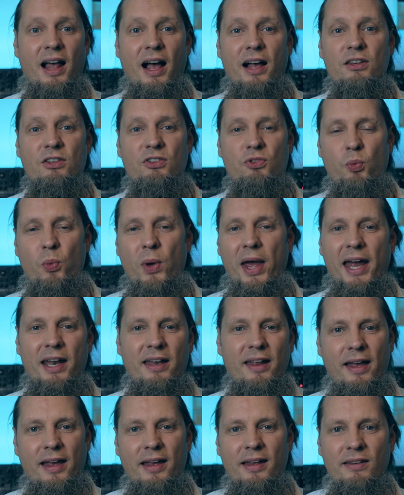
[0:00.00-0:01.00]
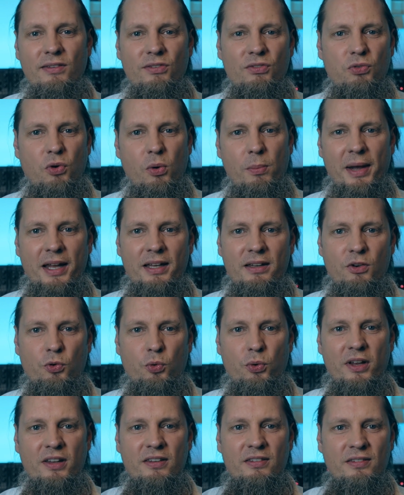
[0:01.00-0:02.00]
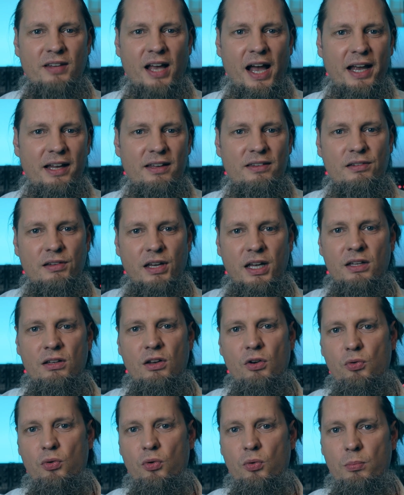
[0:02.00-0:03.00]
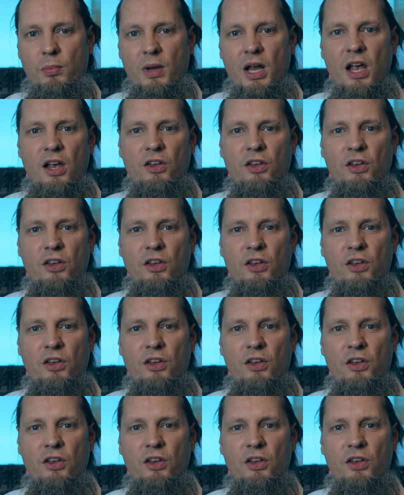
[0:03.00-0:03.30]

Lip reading: us where the instrument resides in the room,